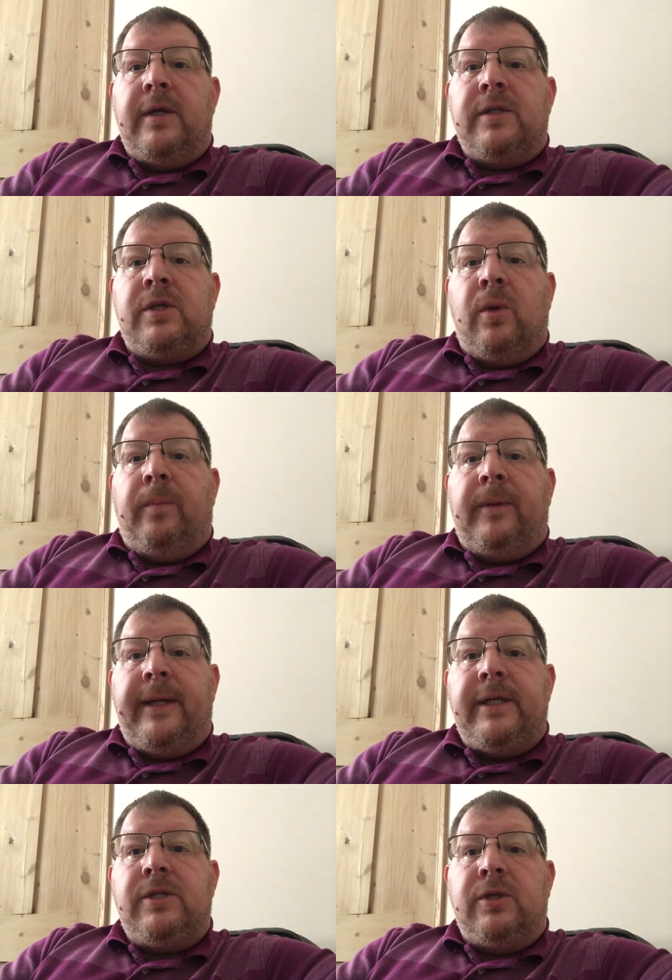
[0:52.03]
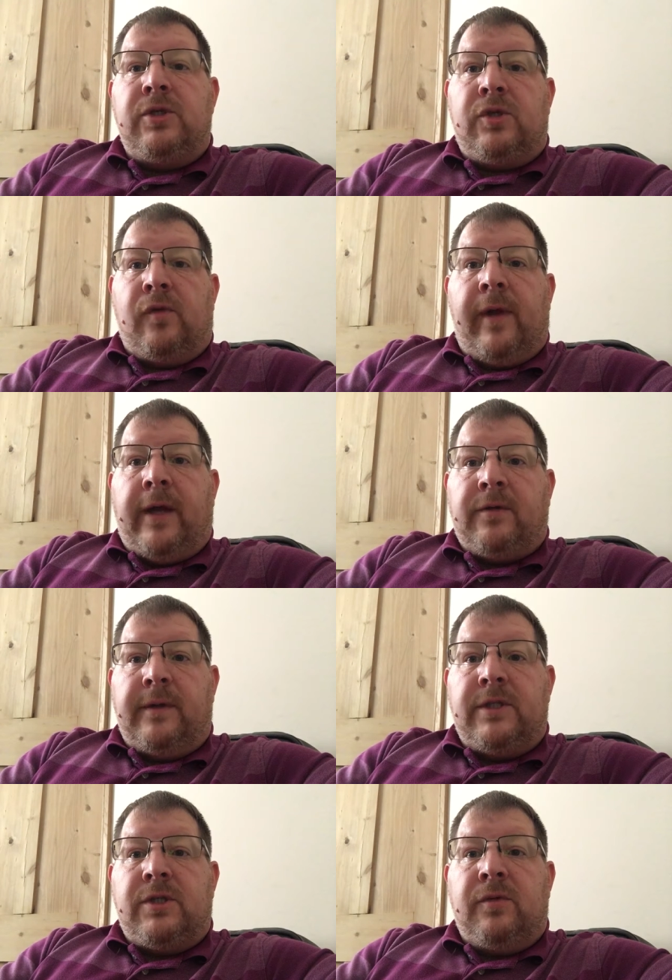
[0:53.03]
So please use
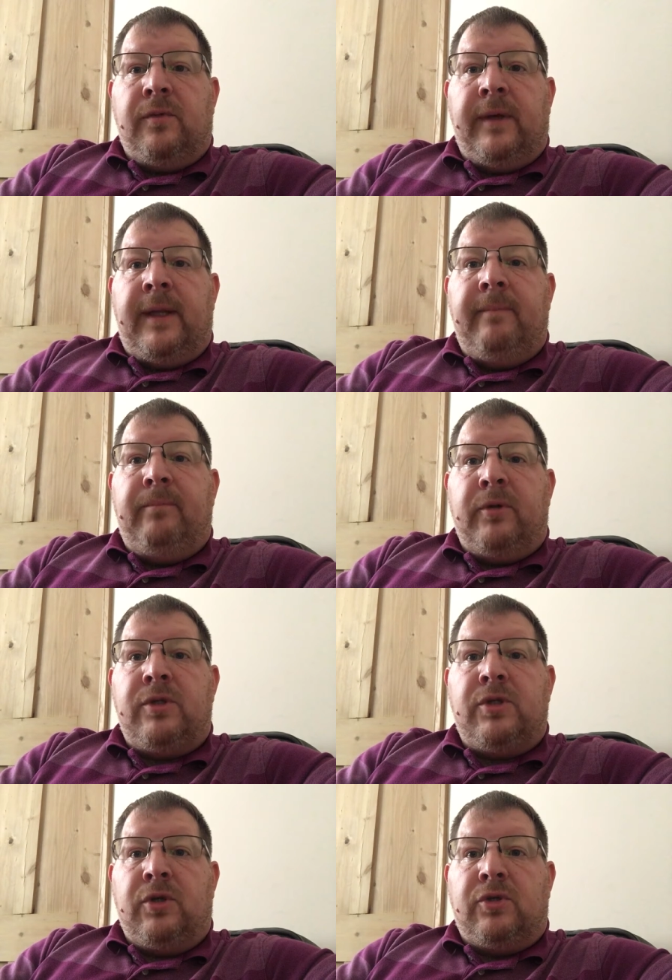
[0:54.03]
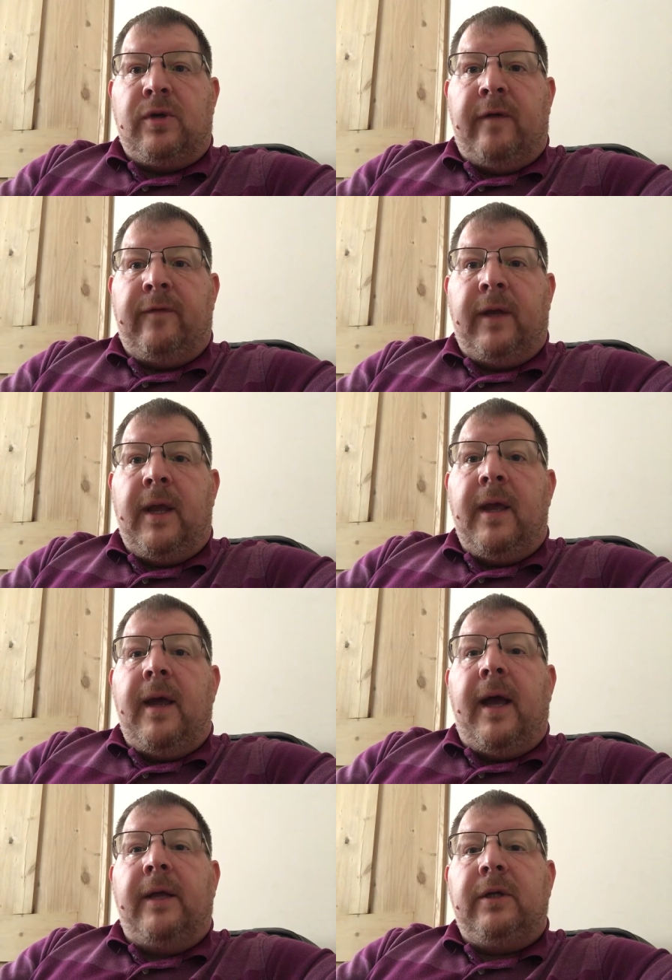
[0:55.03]
directories to really boost your traffic
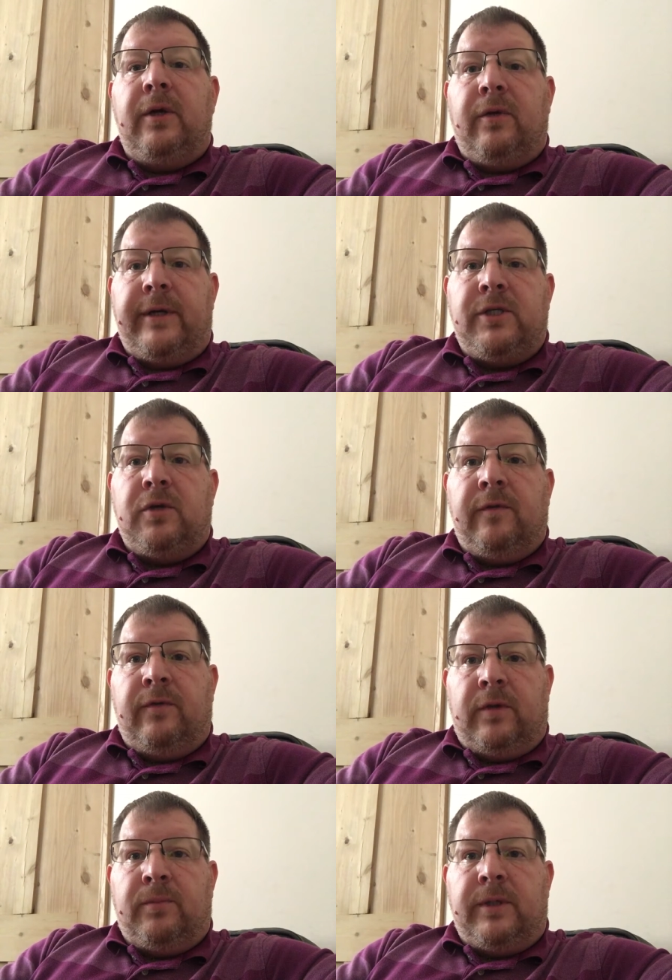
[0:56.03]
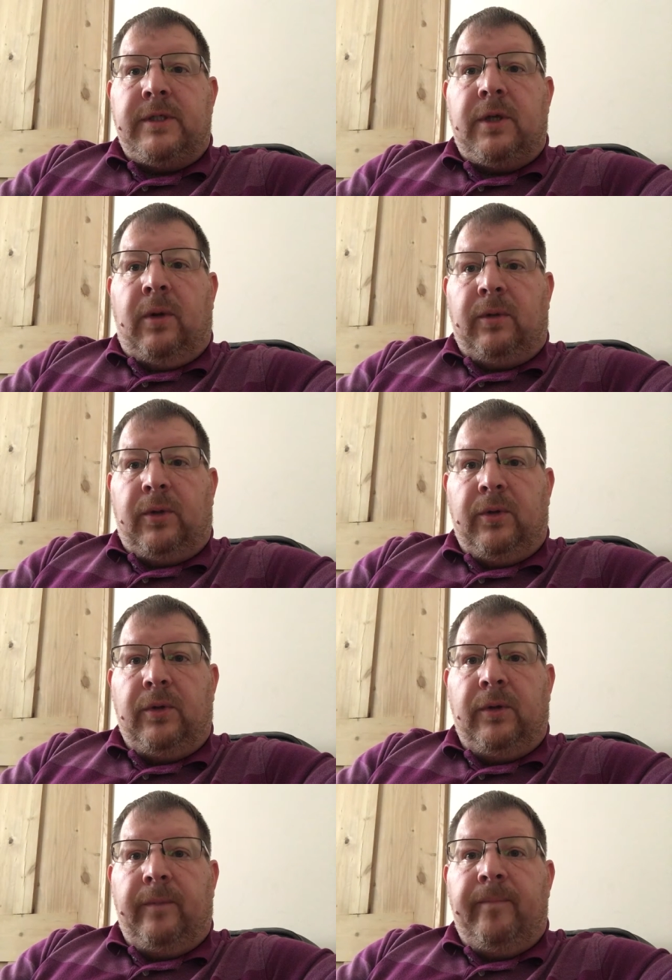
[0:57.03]
and increase your footprint on
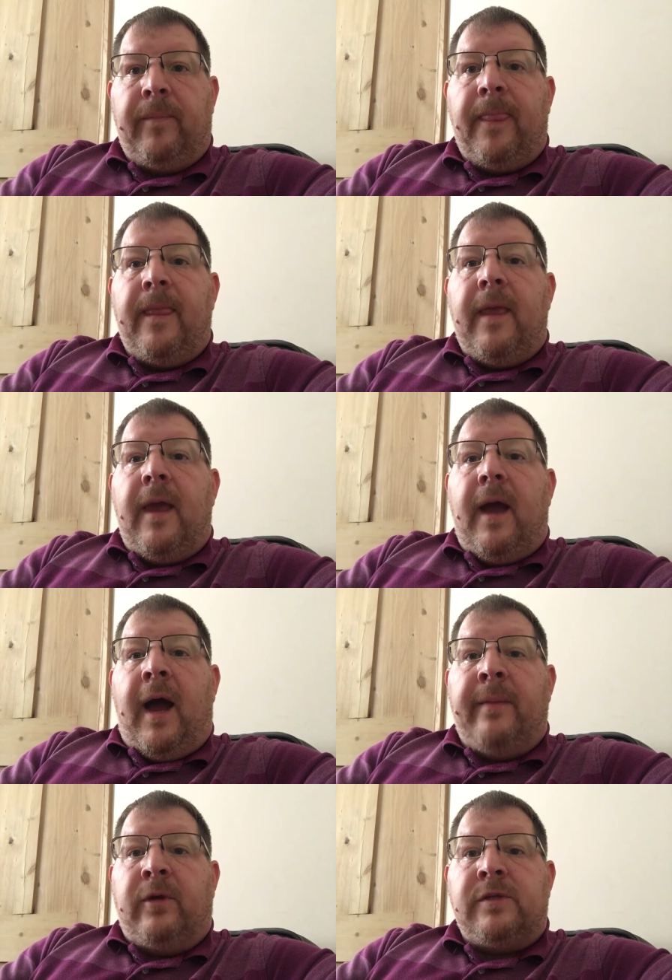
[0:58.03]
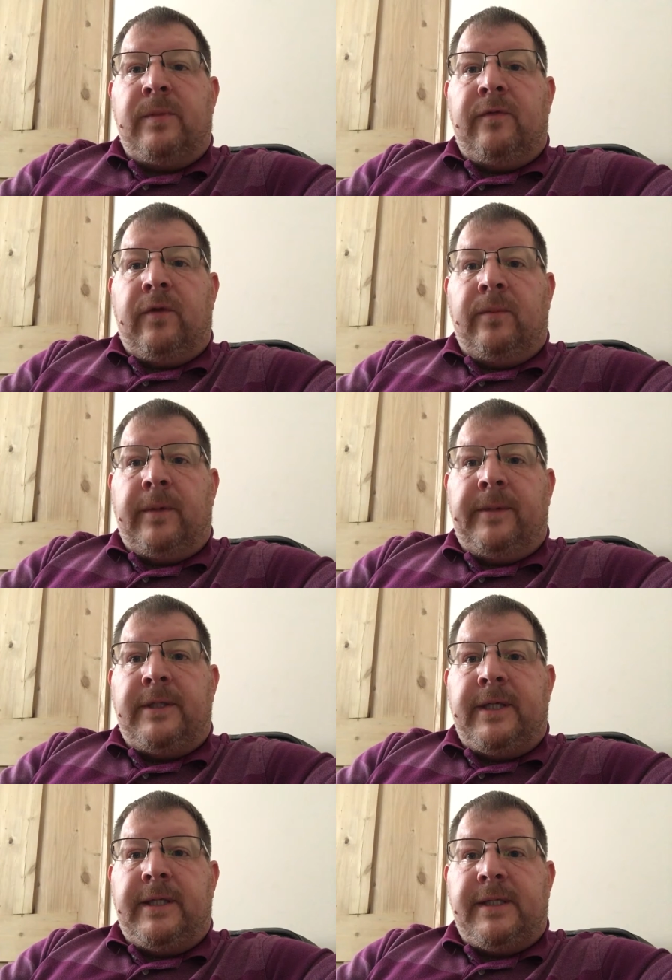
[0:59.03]
Google. I'm Osman from
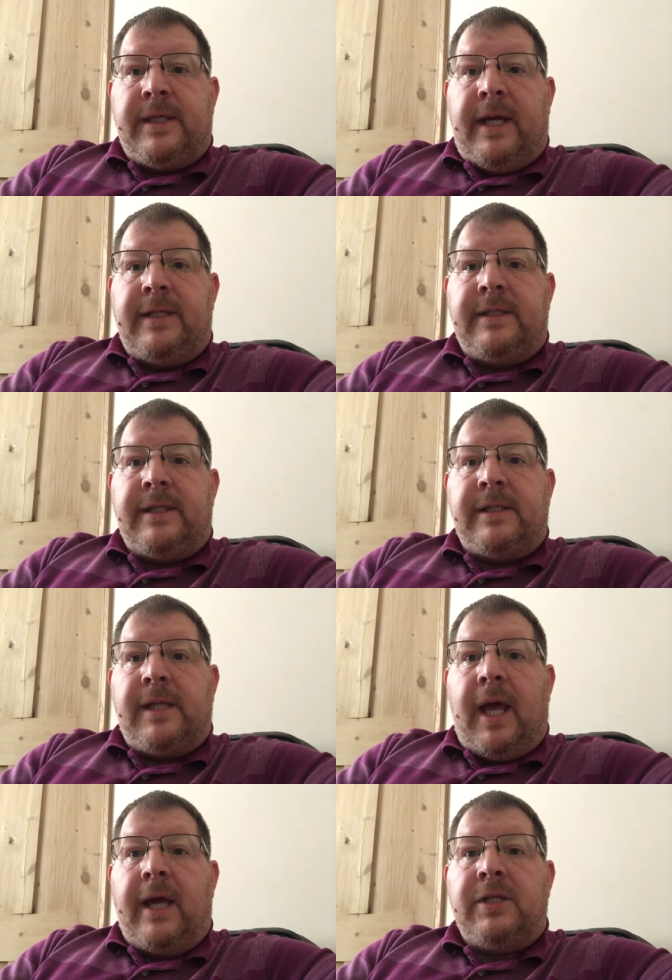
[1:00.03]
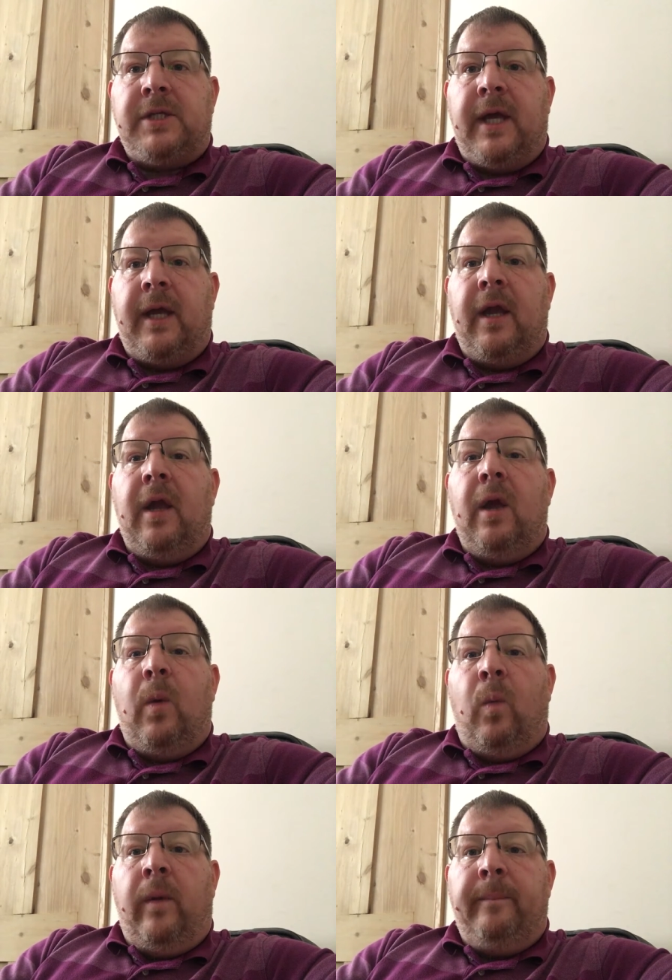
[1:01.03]
WT Designs. This is the hashtag
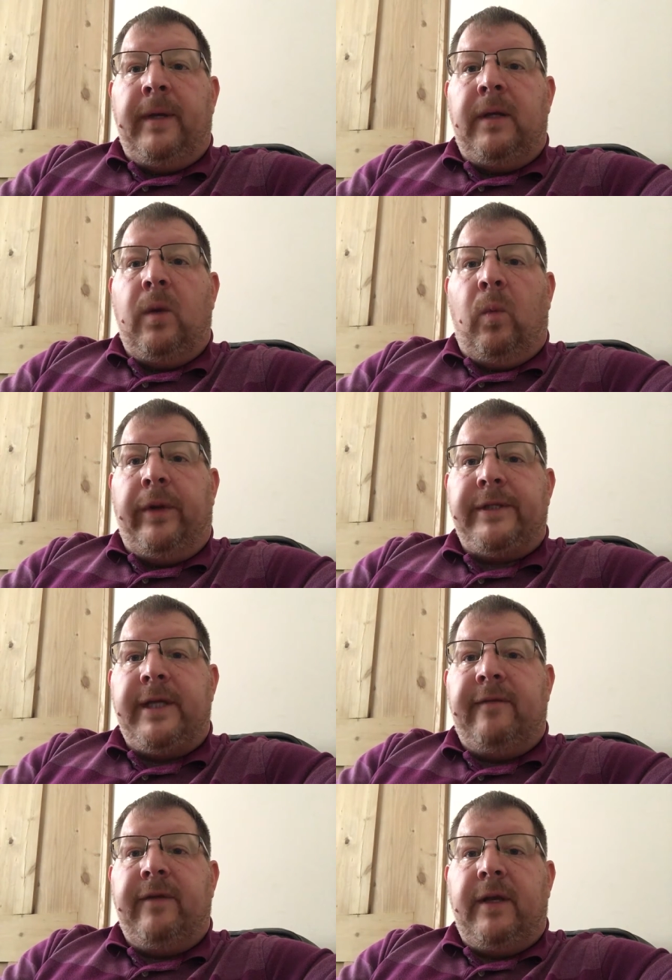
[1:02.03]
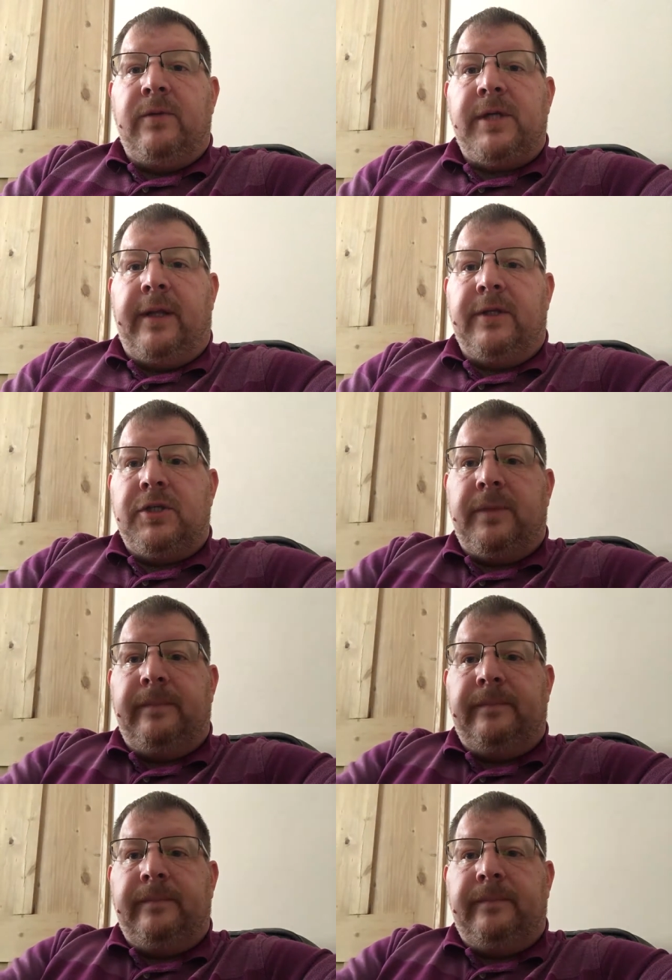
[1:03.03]
One Min One Take Video Challenge.